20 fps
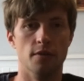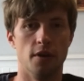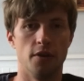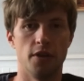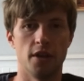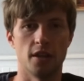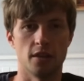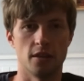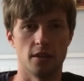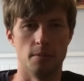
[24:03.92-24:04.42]
I
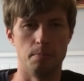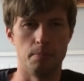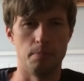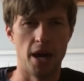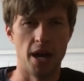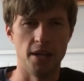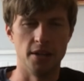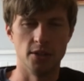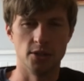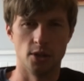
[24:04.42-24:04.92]
think the
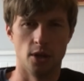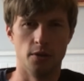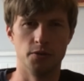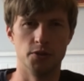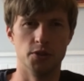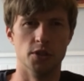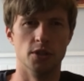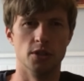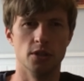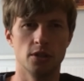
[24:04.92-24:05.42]
bed is
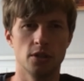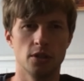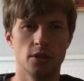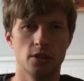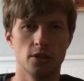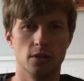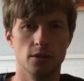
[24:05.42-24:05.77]
often,